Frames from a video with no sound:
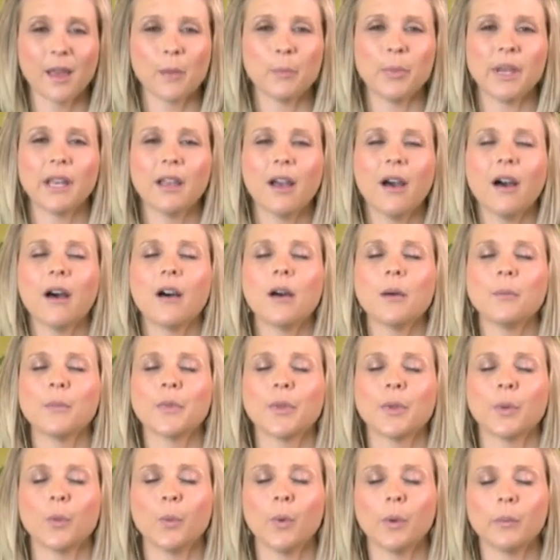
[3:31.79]
Become
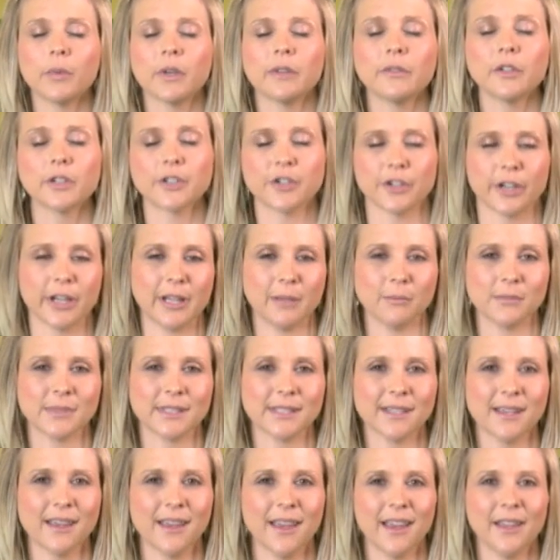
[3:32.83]
the woman of your dreams,